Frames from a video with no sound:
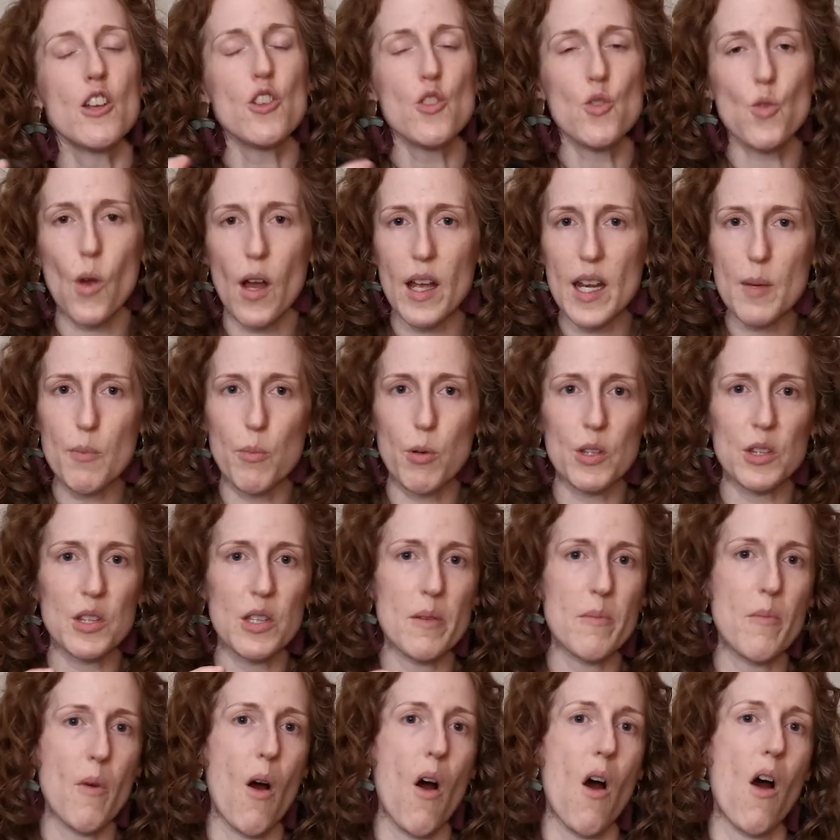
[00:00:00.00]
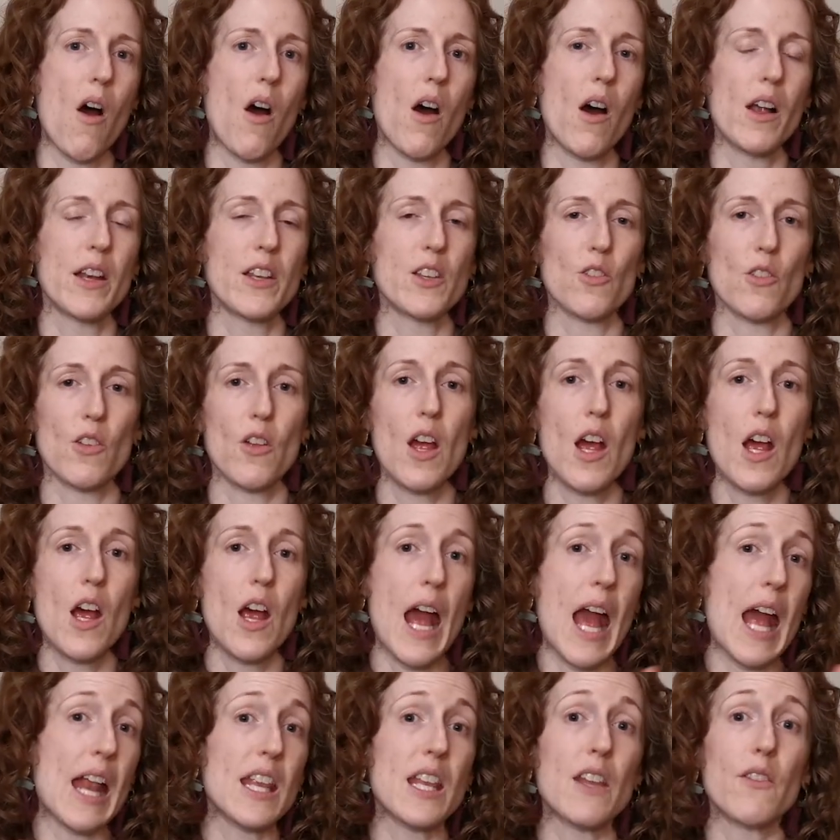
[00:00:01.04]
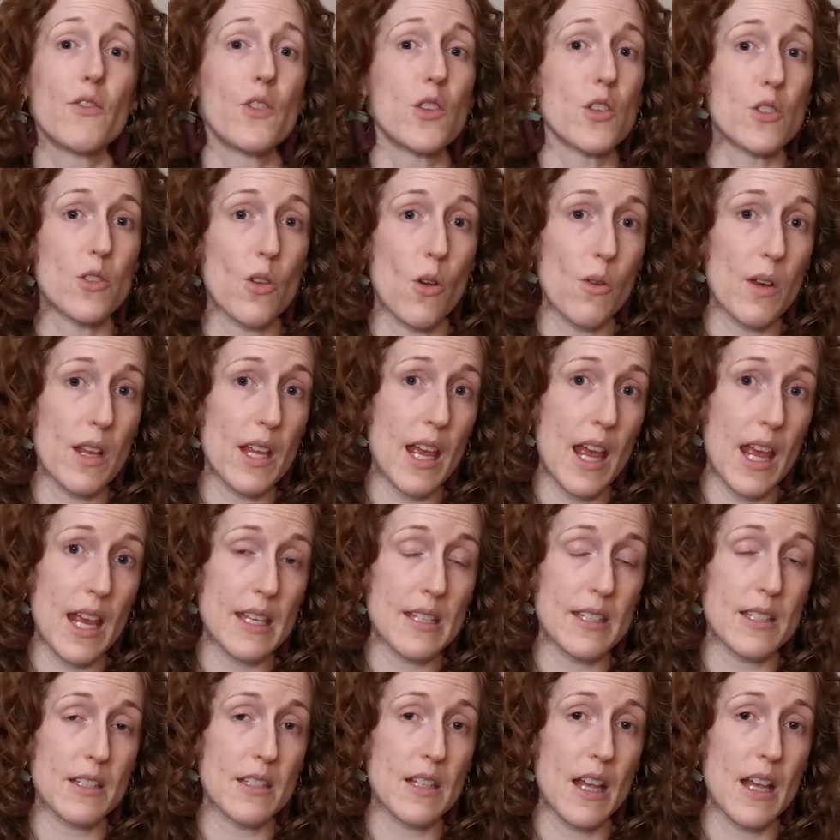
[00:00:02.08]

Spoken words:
trying to put them on any of the Sony A